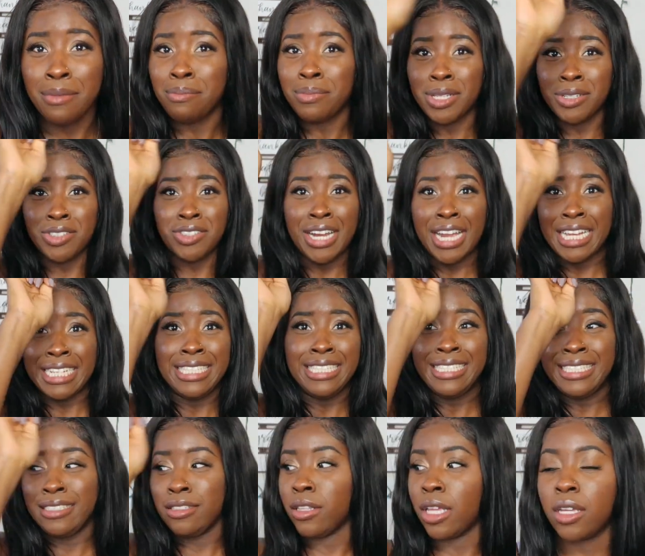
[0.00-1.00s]
Blow dry.
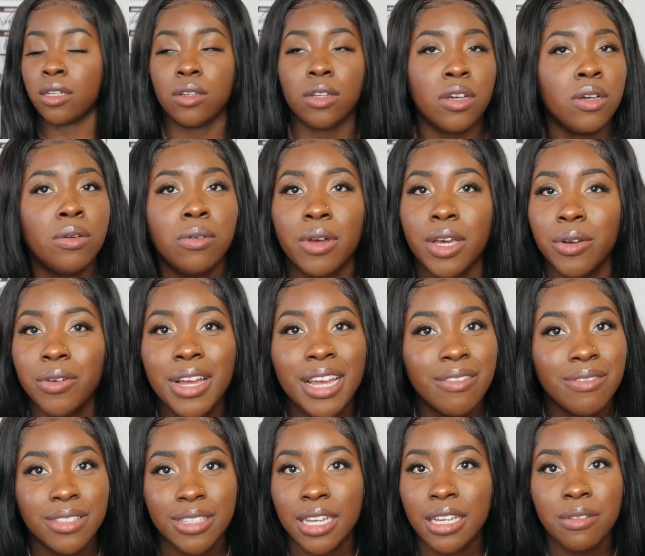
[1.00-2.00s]
I'm like, no, I don't
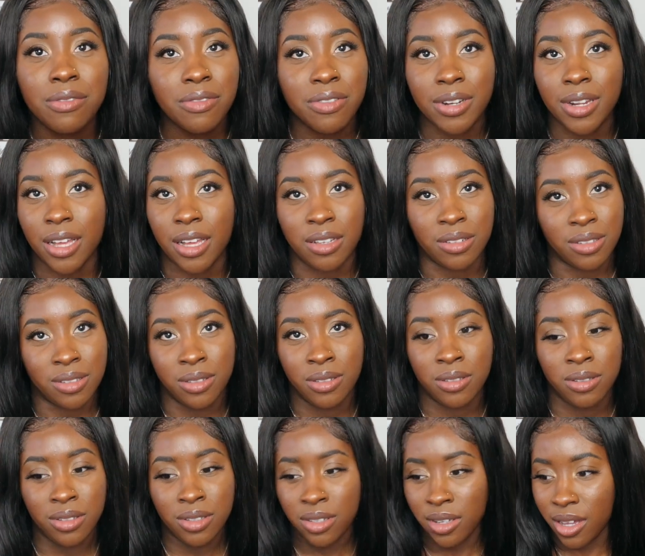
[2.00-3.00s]
have time for that.
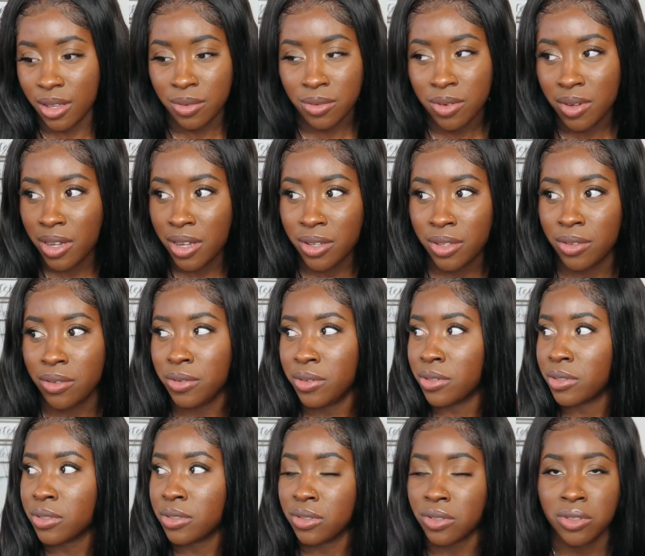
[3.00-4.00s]
I don't know how you
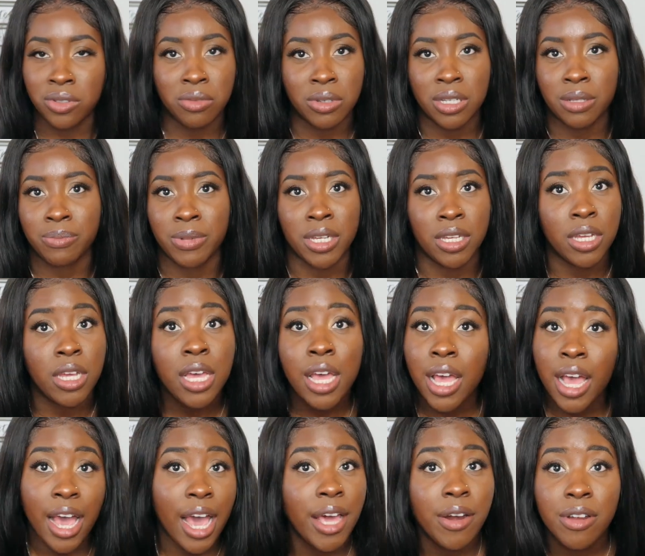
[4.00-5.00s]
girls do it, but
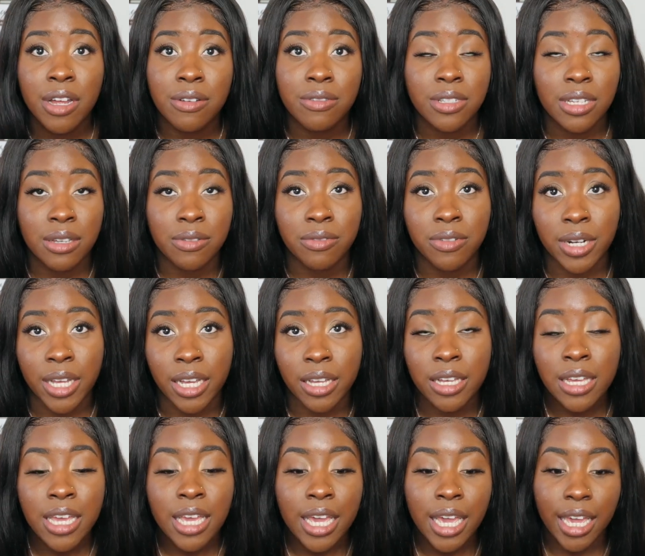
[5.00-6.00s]
I don't have time for that.
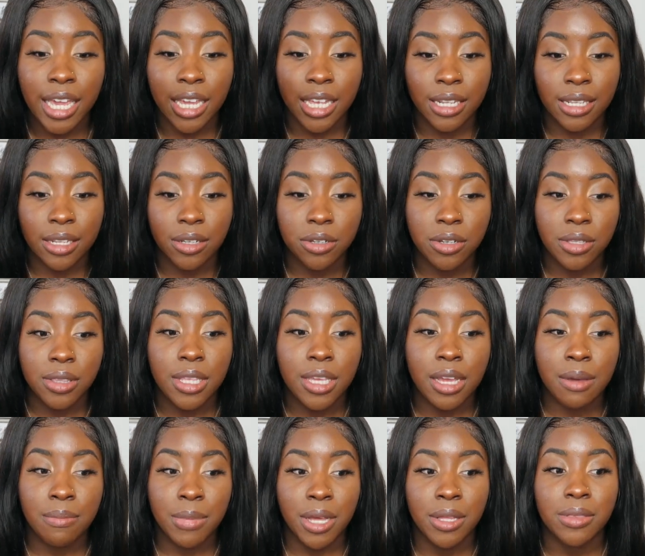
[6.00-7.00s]
And the good
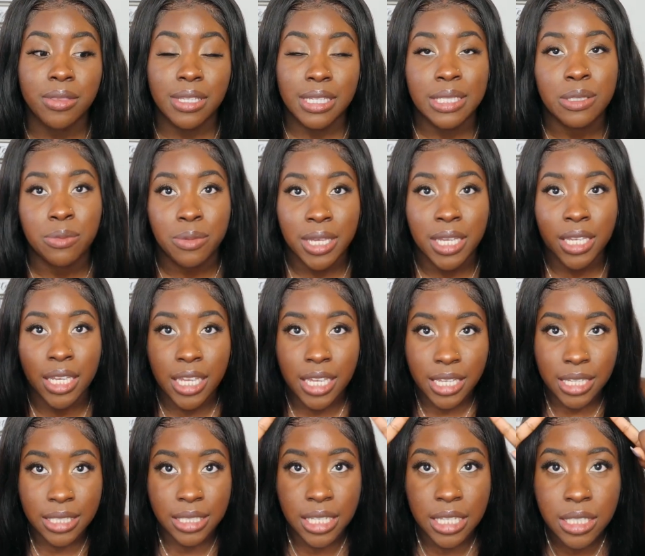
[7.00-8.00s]
thing about this wig
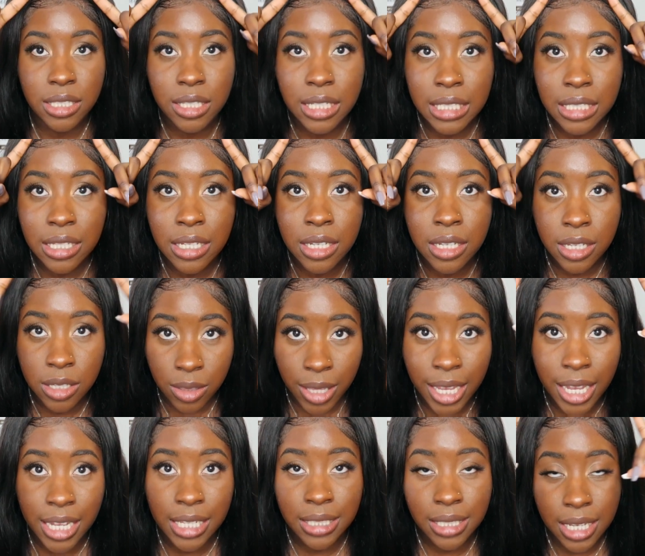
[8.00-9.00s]
is it's a,
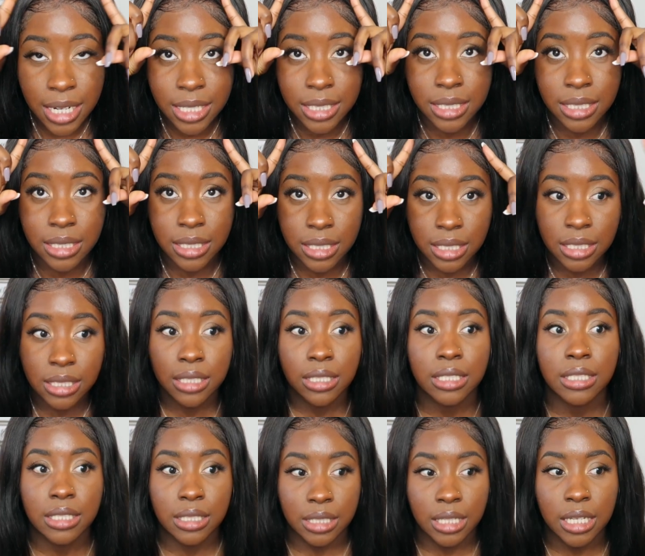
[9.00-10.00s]
like I said, it's a
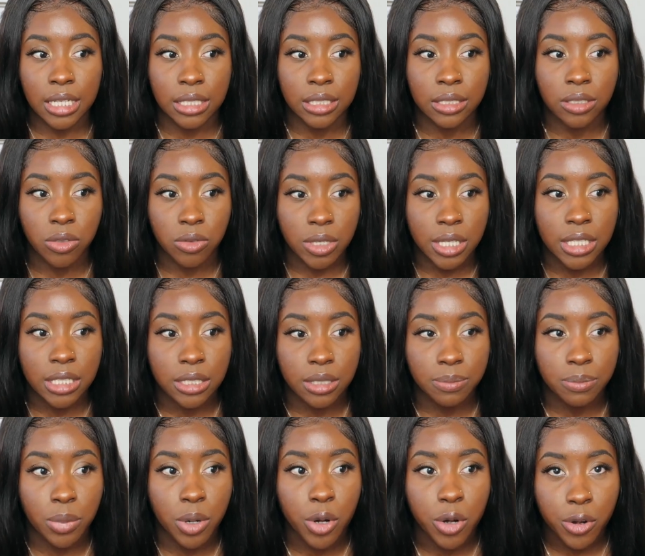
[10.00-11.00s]
6'6", so it's
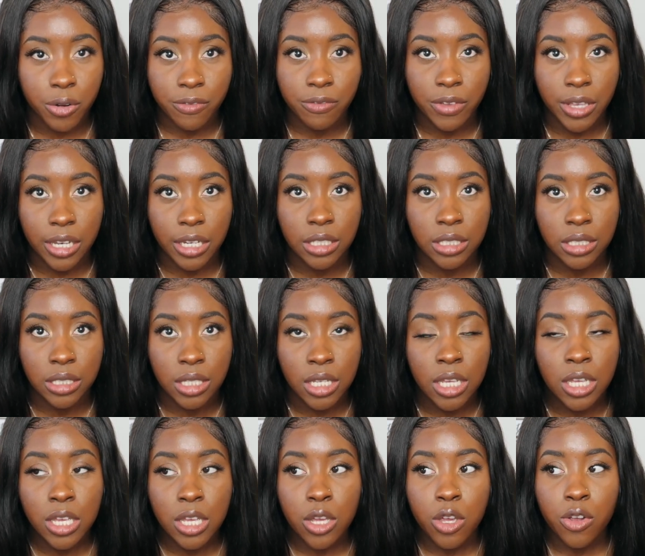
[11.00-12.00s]
perfect
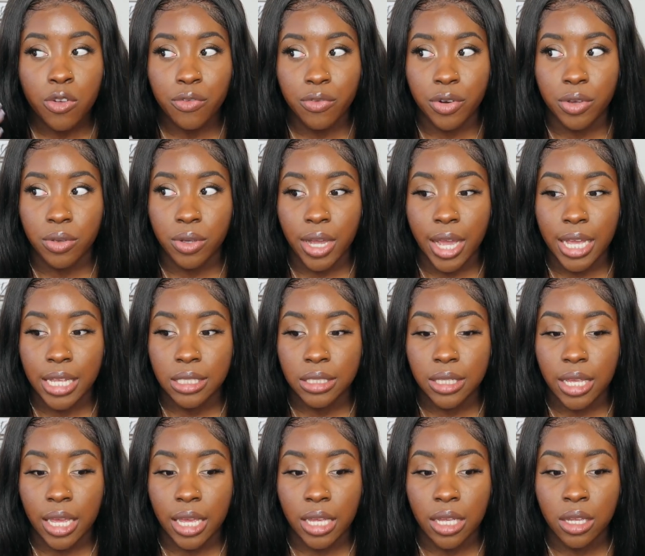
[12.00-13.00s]
for you guys
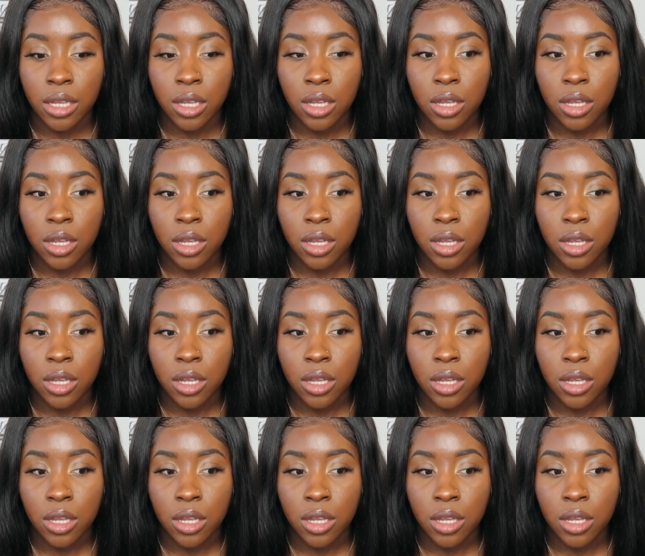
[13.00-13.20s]
that